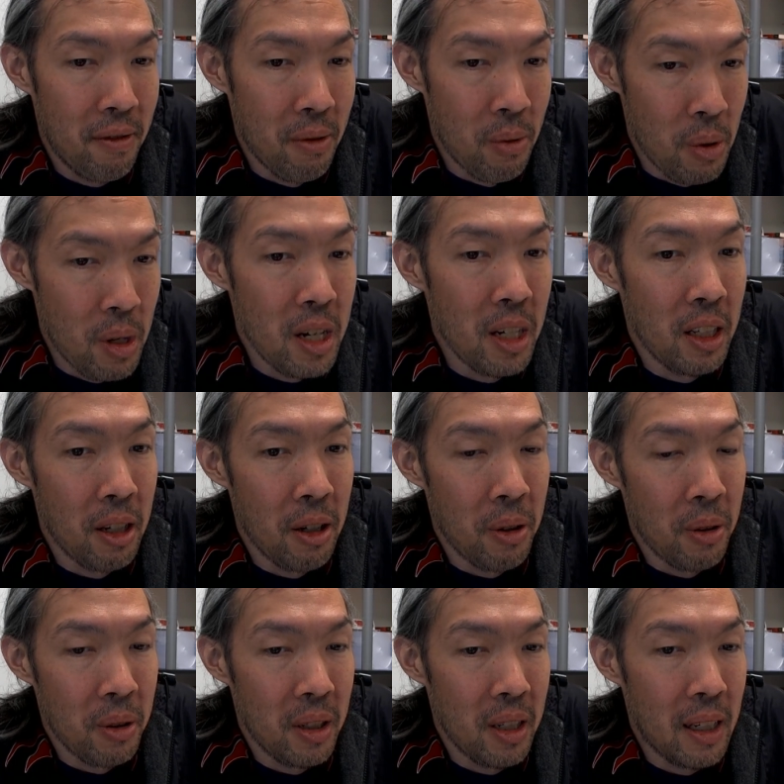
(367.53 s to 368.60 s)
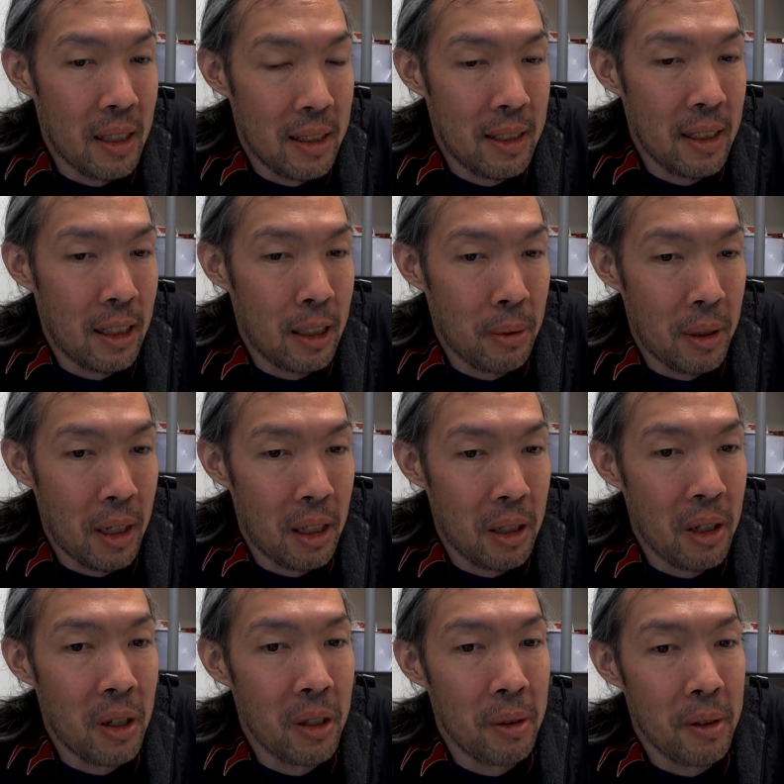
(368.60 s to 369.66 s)
really early at 6 when I
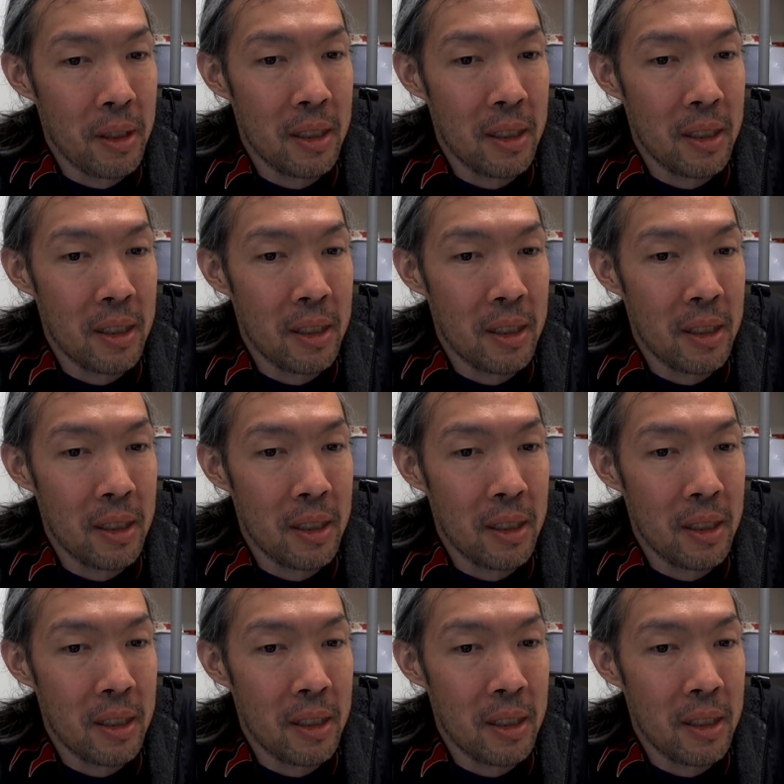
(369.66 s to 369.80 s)
called him to